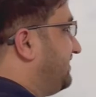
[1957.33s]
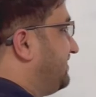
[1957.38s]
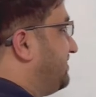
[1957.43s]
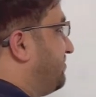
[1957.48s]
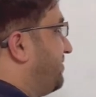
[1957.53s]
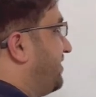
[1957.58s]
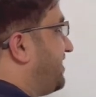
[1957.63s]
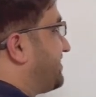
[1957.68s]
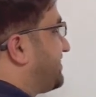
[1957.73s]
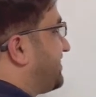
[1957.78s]
The
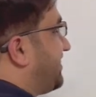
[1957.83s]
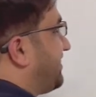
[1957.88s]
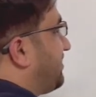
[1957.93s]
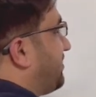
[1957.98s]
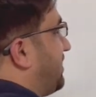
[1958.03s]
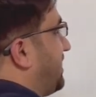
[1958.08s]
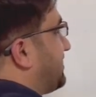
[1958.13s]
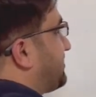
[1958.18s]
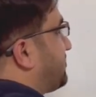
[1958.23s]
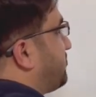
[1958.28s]
marginal
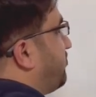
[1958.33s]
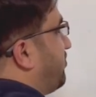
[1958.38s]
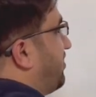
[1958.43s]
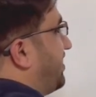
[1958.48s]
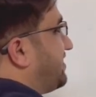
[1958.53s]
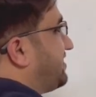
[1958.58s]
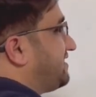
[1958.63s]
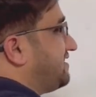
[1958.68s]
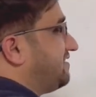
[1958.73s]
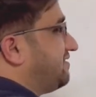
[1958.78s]
cost
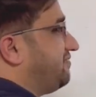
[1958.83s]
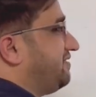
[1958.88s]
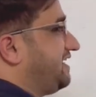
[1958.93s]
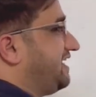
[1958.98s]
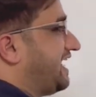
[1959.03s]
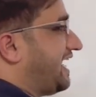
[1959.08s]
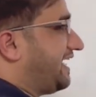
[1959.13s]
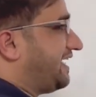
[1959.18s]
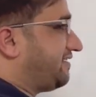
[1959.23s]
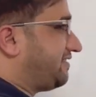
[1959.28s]
was, we
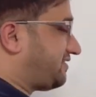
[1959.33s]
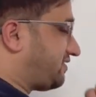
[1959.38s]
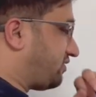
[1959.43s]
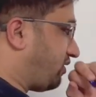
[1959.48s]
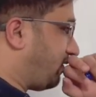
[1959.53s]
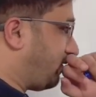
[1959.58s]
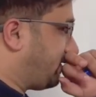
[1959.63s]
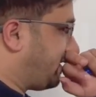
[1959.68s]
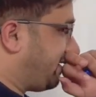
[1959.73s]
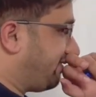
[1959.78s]
had
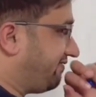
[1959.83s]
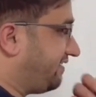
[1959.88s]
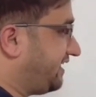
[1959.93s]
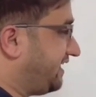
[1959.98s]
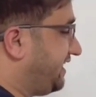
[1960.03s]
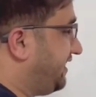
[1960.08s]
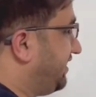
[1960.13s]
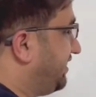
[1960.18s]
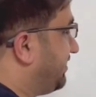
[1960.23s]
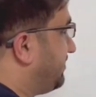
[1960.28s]
solved a
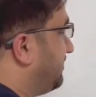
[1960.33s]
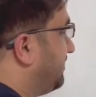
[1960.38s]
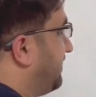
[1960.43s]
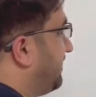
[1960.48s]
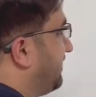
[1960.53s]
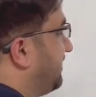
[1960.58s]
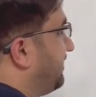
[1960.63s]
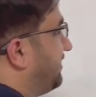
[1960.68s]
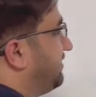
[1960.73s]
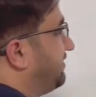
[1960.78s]
very
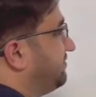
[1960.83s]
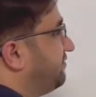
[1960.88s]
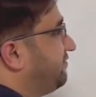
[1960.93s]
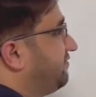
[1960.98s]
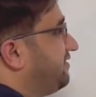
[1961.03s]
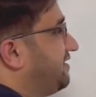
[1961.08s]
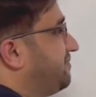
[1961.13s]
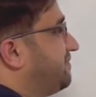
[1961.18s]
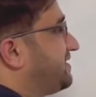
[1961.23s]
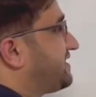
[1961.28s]

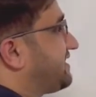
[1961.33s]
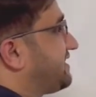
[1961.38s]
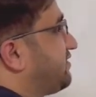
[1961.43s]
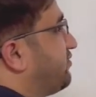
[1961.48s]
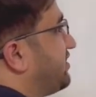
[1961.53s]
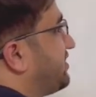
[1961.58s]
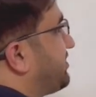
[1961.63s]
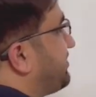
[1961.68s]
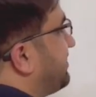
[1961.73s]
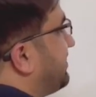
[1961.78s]
famous
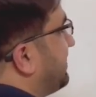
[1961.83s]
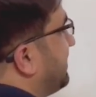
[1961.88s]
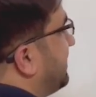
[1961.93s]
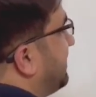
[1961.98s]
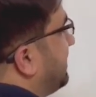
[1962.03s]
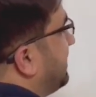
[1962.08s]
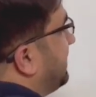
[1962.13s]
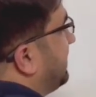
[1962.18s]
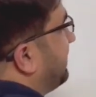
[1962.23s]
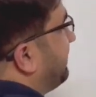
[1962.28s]
question.
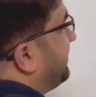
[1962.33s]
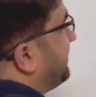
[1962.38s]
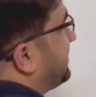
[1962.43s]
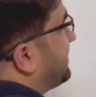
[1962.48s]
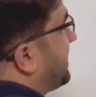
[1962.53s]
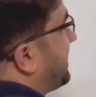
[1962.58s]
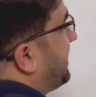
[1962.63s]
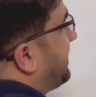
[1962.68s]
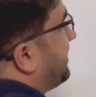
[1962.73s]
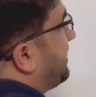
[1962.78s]
We
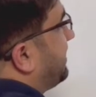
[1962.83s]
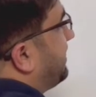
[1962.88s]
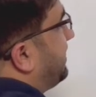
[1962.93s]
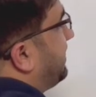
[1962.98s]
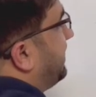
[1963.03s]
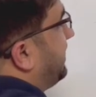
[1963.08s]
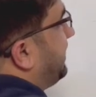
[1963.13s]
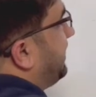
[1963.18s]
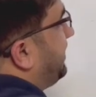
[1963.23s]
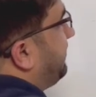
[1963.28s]
said,
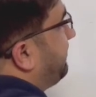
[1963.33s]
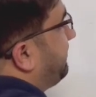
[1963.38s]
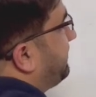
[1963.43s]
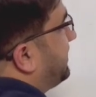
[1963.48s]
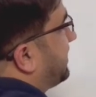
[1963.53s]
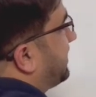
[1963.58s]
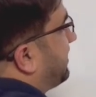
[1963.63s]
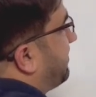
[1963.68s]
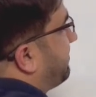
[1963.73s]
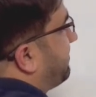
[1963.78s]
if the
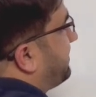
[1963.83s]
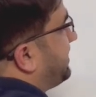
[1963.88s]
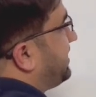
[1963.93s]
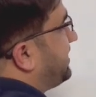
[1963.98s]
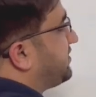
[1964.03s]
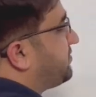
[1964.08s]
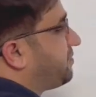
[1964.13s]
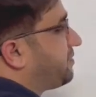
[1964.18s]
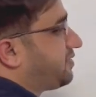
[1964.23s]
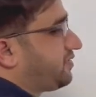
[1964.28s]
company is
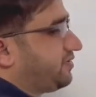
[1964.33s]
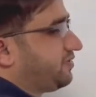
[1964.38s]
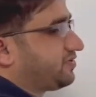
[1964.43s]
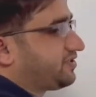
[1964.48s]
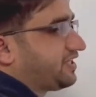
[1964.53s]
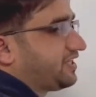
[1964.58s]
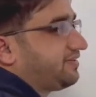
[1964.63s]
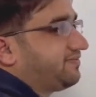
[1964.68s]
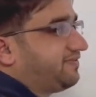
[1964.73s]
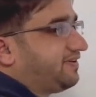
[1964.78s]

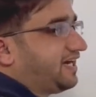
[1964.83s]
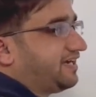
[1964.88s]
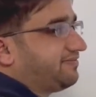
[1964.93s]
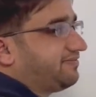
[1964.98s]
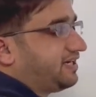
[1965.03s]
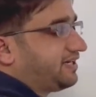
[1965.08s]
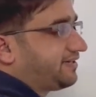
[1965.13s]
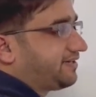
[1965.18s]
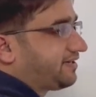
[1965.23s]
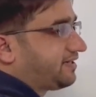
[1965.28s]
producing
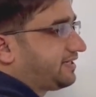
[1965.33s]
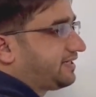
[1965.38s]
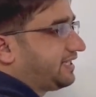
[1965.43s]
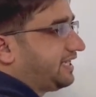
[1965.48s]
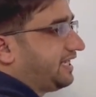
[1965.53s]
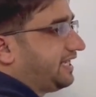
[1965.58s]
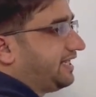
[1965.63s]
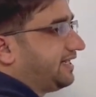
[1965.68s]
500